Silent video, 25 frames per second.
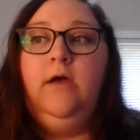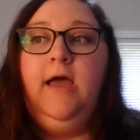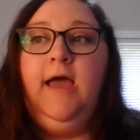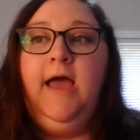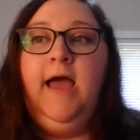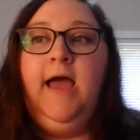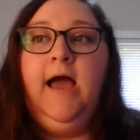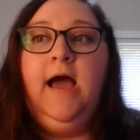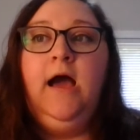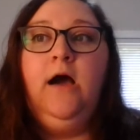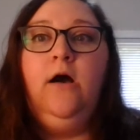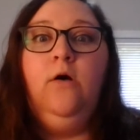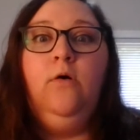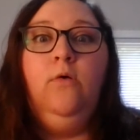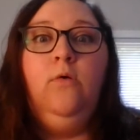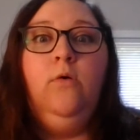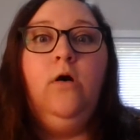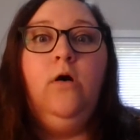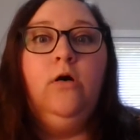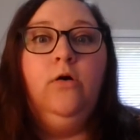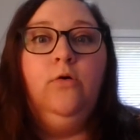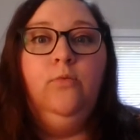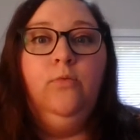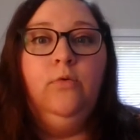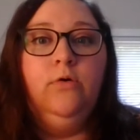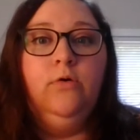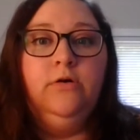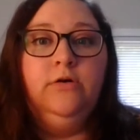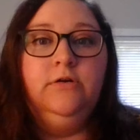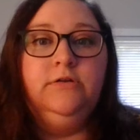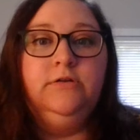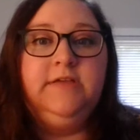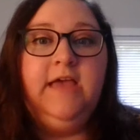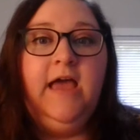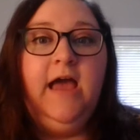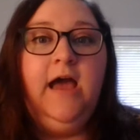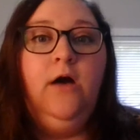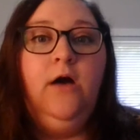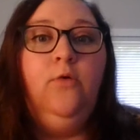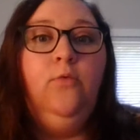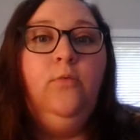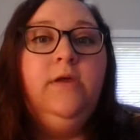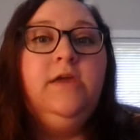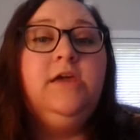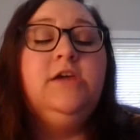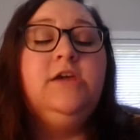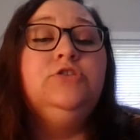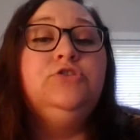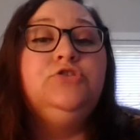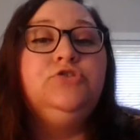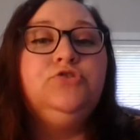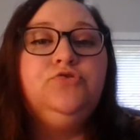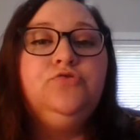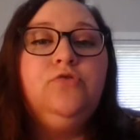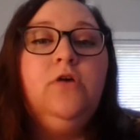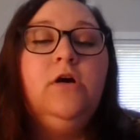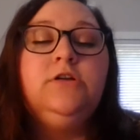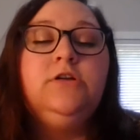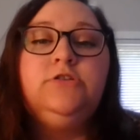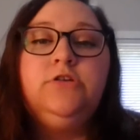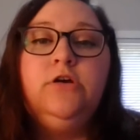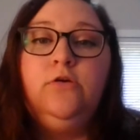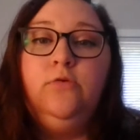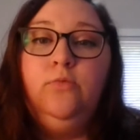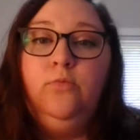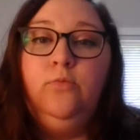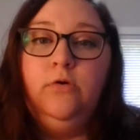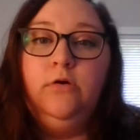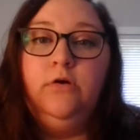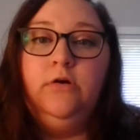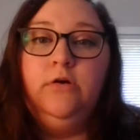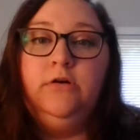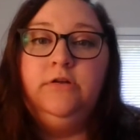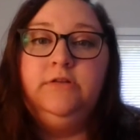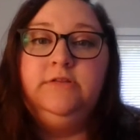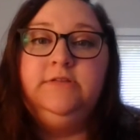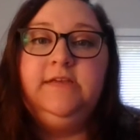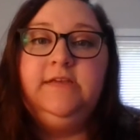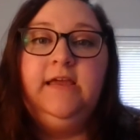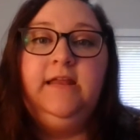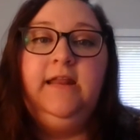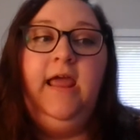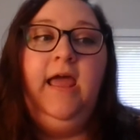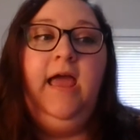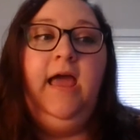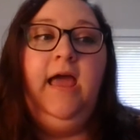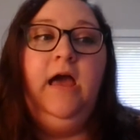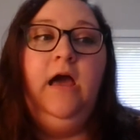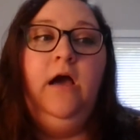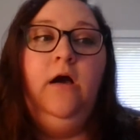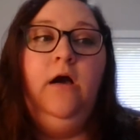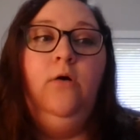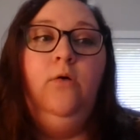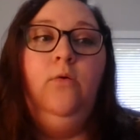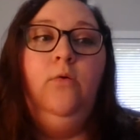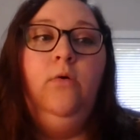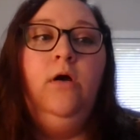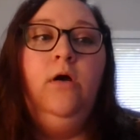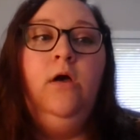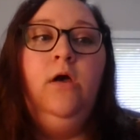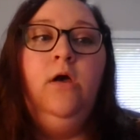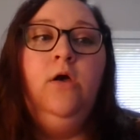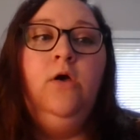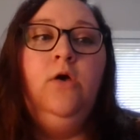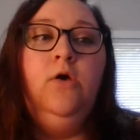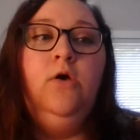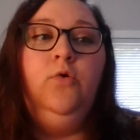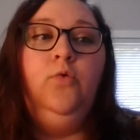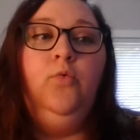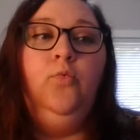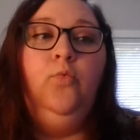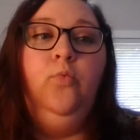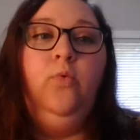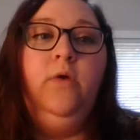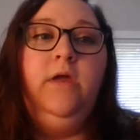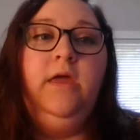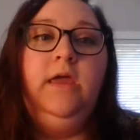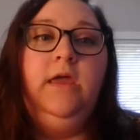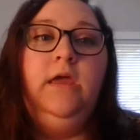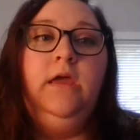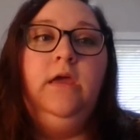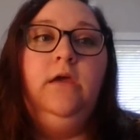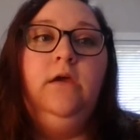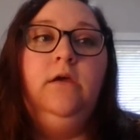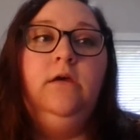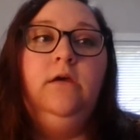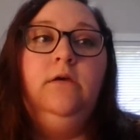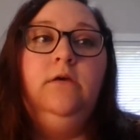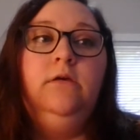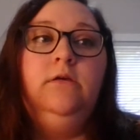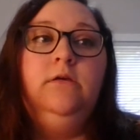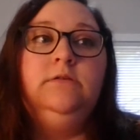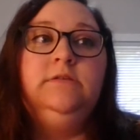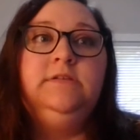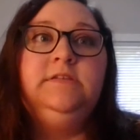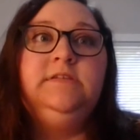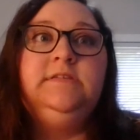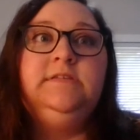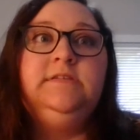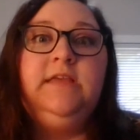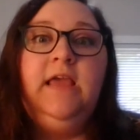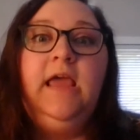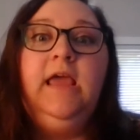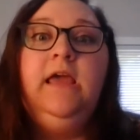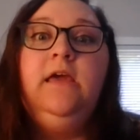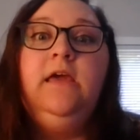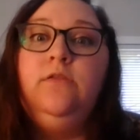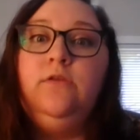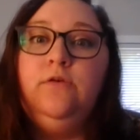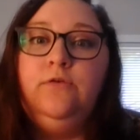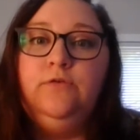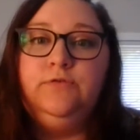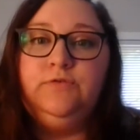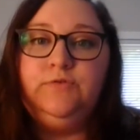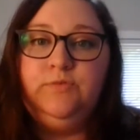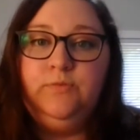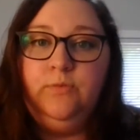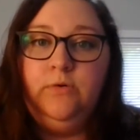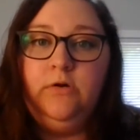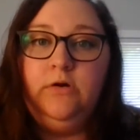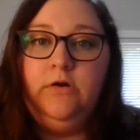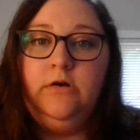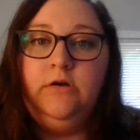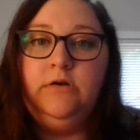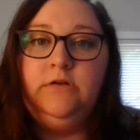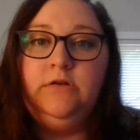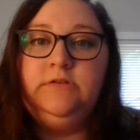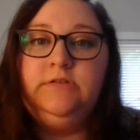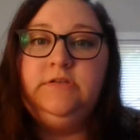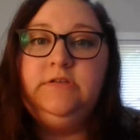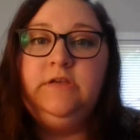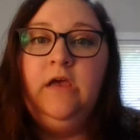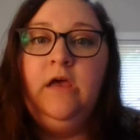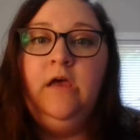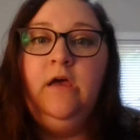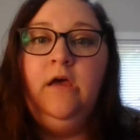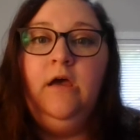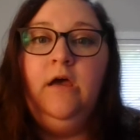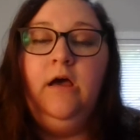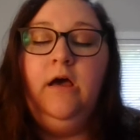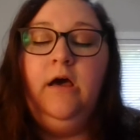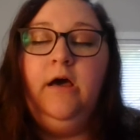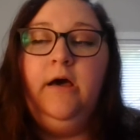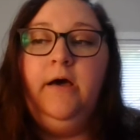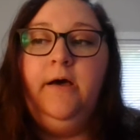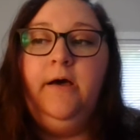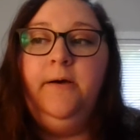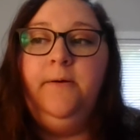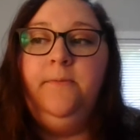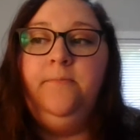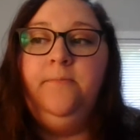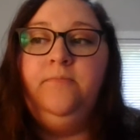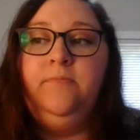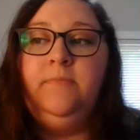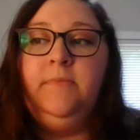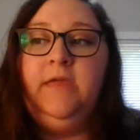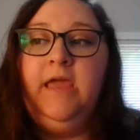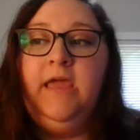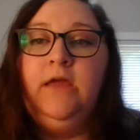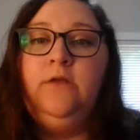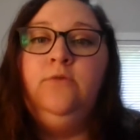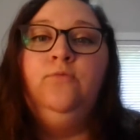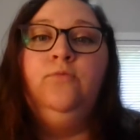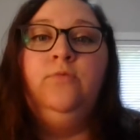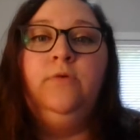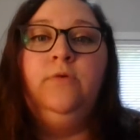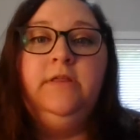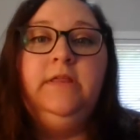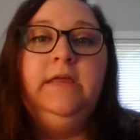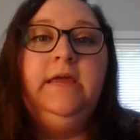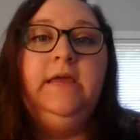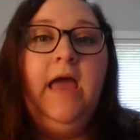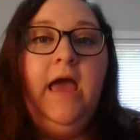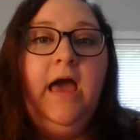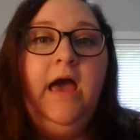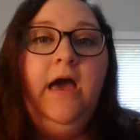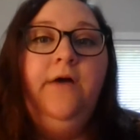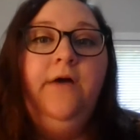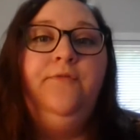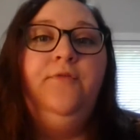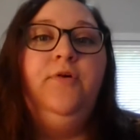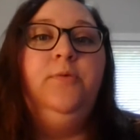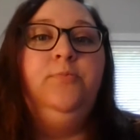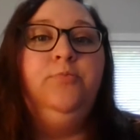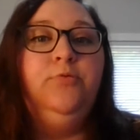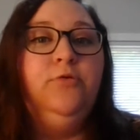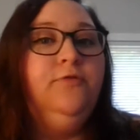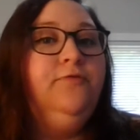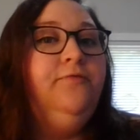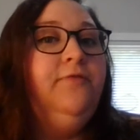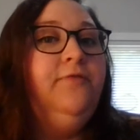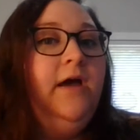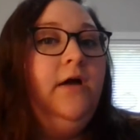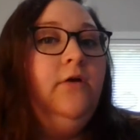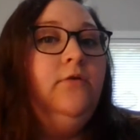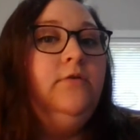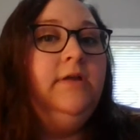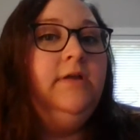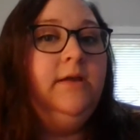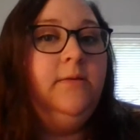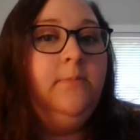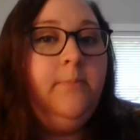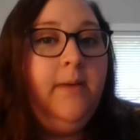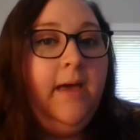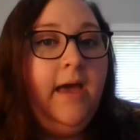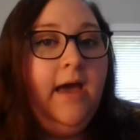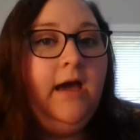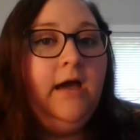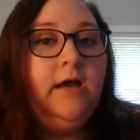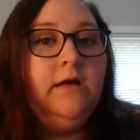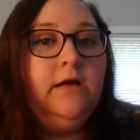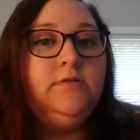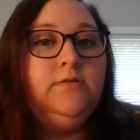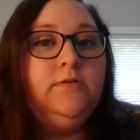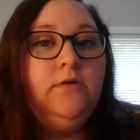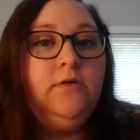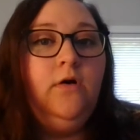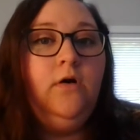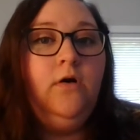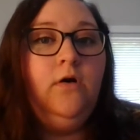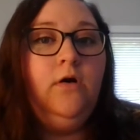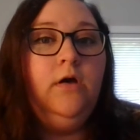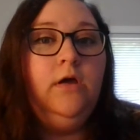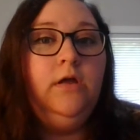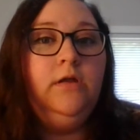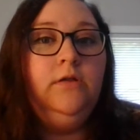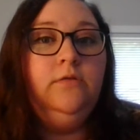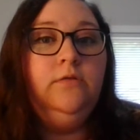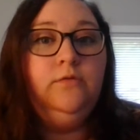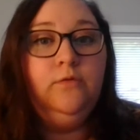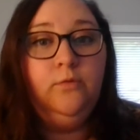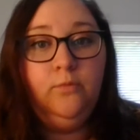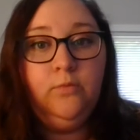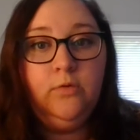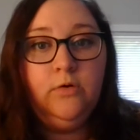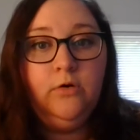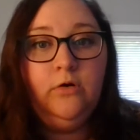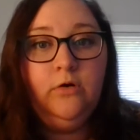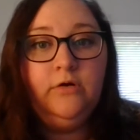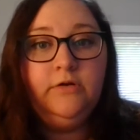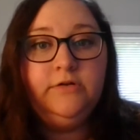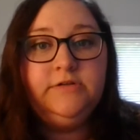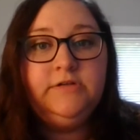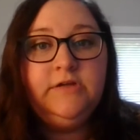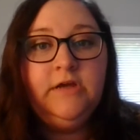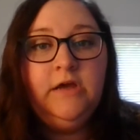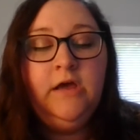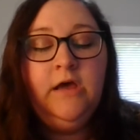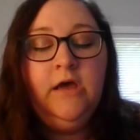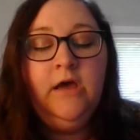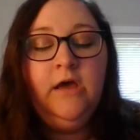how we construct our words and how we say those words can really have a profound impact on the world.